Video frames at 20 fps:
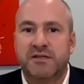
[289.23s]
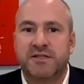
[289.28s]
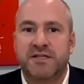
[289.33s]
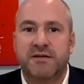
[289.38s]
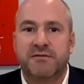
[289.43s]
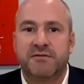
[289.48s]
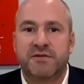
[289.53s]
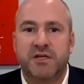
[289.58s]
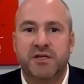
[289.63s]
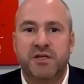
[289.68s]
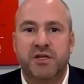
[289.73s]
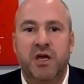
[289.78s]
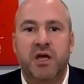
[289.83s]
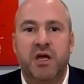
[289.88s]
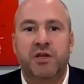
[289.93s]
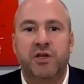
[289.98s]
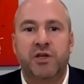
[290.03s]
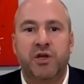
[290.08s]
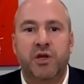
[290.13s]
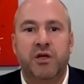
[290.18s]
So that was a
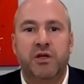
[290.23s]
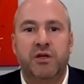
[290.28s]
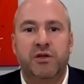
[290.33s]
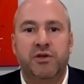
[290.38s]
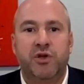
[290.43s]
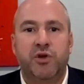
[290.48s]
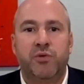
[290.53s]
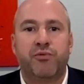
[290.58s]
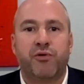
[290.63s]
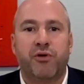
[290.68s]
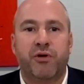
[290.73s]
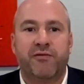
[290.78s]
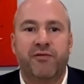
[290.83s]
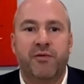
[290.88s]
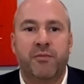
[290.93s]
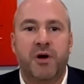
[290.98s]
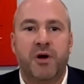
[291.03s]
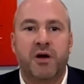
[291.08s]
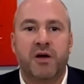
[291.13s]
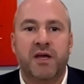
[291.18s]
new product for
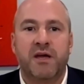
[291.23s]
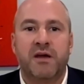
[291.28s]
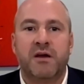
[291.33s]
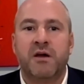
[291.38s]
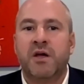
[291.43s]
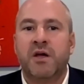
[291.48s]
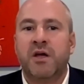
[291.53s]
market.